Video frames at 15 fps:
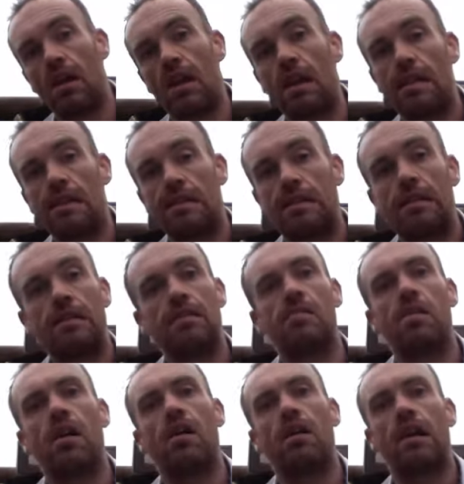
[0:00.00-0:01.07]
into the
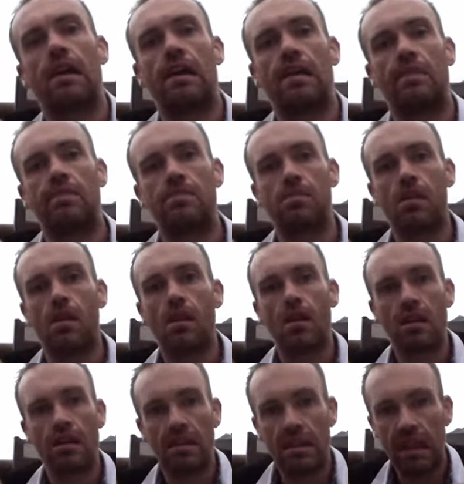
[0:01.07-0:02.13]
market.
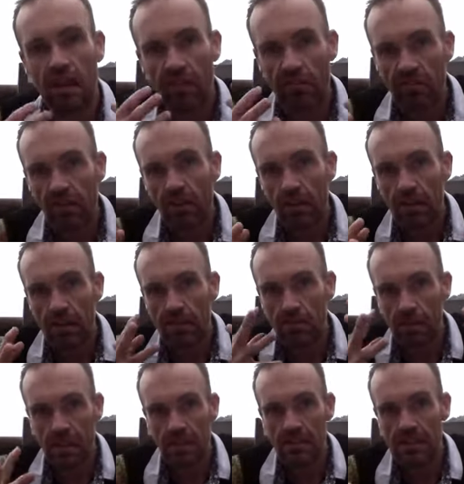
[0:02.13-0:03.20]
If that volume
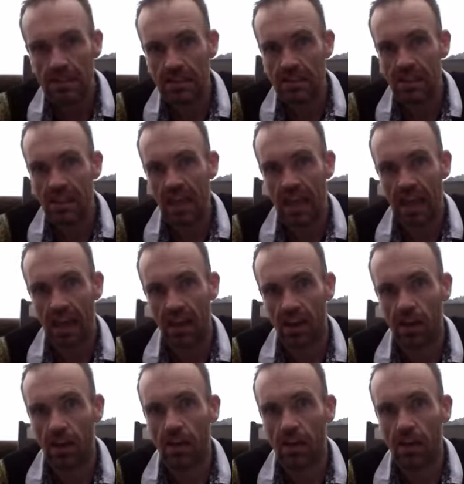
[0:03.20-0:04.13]
isn't there,